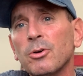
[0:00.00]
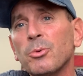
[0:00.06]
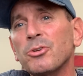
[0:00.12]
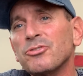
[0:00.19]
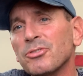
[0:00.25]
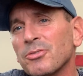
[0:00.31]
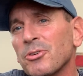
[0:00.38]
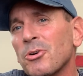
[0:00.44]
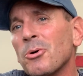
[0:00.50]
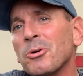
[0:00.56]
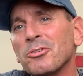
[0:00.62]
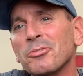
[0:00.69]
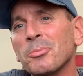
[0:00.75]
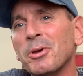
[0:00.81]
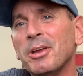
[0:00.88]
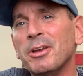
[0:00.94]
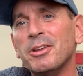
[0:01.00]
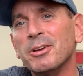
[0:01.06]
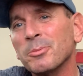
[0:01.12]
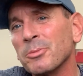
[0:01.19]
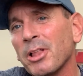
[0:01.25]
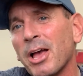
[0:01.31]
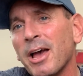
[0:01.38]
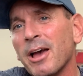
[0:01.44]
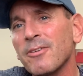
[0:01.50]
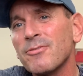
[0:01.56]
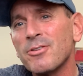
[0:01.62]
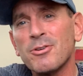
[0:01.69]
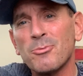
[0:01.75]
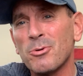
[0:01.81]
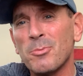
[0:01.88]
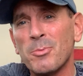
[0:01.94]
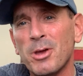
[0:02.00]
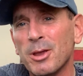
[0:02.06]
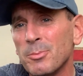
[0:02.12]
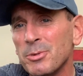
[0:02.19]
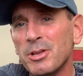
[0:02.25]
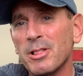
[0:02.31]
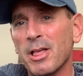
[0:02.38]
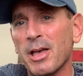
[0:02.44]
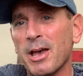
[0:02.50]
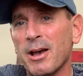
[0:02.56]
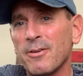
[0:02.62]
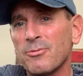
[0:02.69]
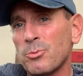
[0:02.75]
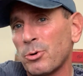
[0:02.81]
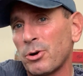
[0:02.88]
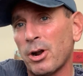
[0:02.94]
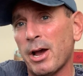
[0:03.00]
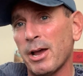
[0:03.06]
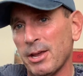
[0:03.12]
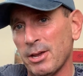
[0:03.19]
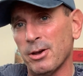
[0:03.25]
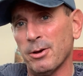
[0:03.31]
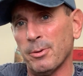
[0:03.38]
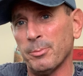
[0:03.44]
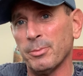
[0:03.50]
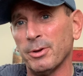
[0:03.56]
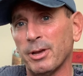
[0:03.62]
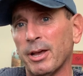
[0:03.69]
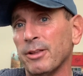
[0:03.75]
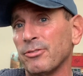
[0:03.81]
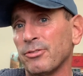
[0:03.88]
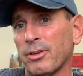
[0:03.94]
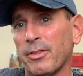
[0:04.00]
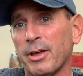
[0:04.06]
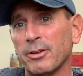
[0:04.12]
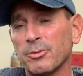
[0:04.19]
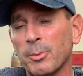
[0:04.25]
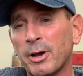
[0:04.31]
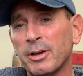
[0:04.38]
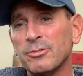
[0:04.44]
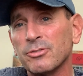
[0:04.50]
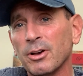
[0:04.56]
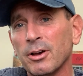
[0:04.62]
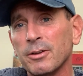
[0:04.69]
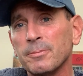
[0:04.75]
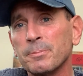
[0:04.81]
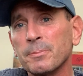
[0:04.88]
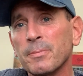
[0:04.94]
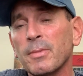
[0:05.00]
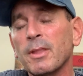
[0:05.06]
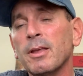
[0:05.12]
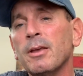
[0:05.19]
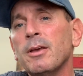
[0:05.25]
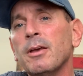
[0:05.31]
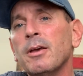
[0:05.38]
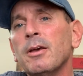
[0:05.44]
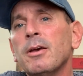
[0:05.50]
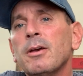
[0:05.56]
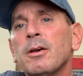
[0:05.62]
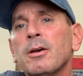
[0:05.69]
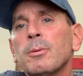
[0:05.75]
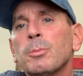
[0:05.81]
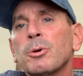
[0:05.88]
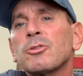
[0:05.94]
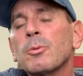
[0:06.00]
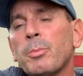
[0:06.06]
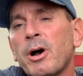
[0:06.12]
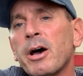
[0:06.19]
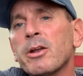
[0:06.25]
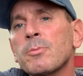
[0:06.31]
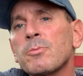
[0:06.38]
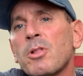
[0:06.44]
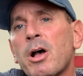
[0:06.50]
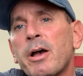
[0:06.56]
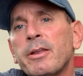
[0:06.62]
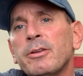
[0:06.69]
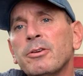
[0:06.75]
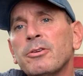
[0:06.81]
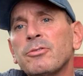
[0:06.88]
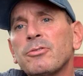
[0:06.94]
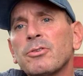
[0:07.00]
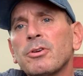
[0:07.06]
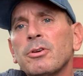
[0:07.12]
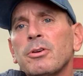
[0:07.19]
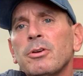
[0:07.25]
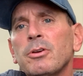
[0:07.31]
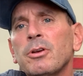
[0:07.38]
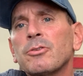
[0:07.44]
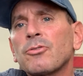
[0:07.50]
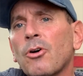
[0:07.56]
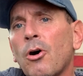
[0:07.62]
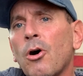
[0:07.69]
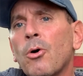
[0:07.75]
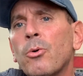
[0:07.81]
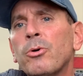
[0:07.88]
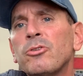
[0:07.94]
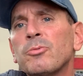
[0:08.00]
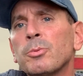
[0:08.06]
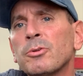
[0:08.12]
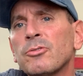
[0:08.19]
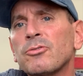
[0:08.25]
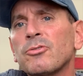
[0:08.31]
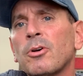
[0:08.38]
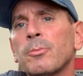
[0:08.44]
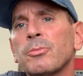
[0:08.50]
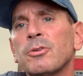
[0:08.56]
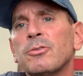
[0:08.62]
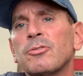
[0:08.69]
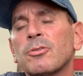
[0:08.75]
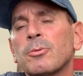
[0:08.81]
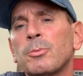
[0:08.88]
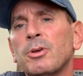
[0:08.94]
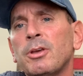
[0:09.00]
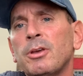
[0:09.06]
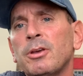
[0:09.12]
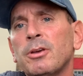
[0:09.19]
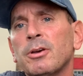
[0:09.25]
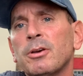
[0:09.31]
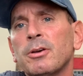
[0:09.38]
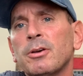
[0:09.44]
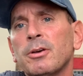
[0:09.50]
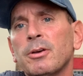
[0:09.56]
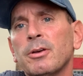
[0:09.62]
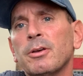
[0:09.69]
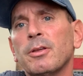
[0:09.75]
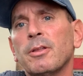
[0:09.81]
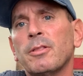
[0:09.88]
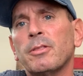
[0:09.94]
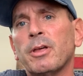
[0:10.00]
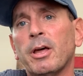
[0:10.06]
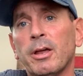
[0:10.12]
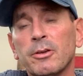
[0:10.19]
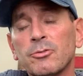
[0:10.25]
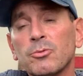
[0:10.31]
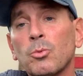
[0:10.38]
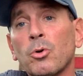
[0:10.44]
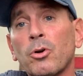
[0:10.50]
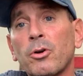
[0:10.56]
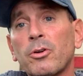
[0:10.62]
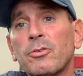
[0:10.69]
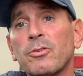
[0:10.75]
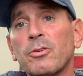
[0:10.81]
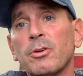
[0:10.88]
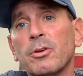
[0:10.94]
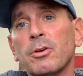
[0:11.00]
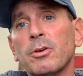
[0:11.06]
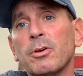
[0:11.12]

which of course made him laugh, and it would make me laugh were I him and said that to my son. But the bottom line is, it's always been something to me that has worked.